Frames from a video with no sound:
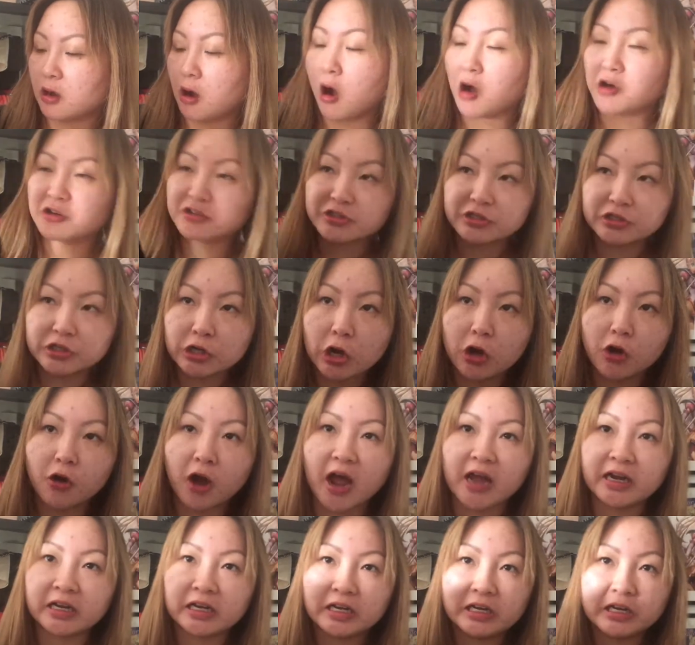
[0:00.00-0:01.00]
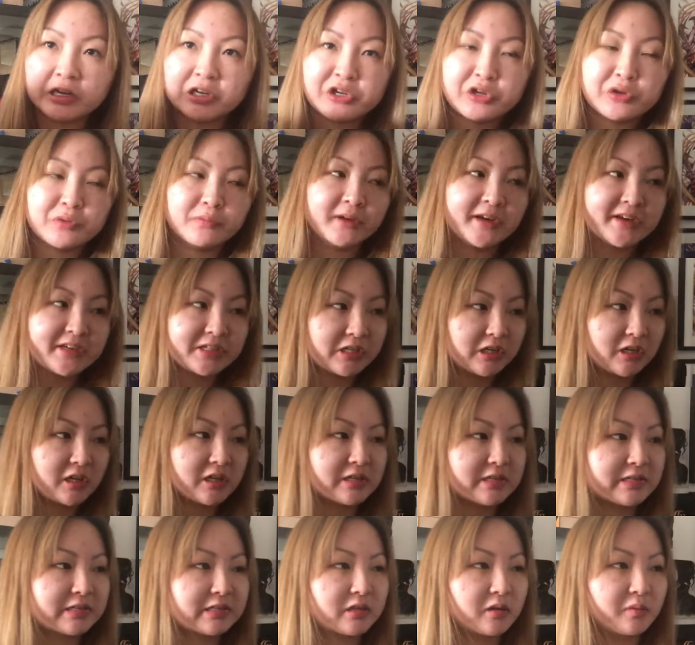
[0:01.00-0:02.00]
also, I need a new blazer
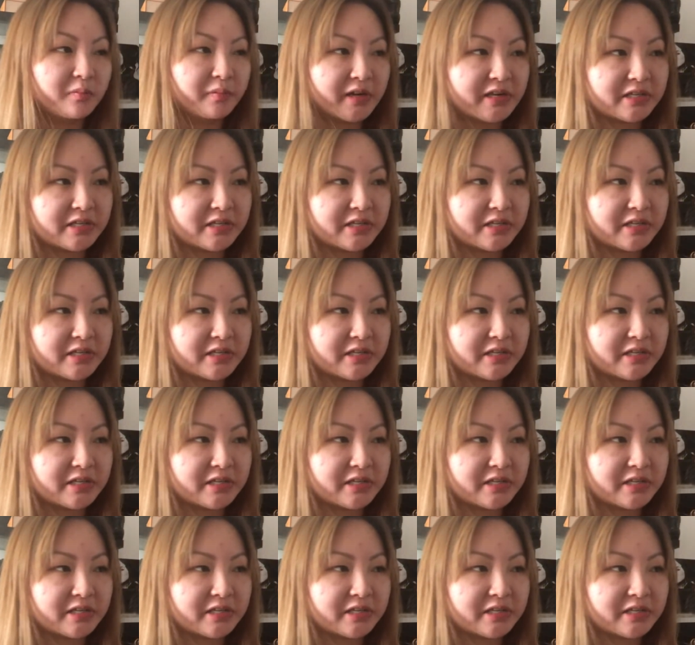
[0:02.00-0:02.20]
because the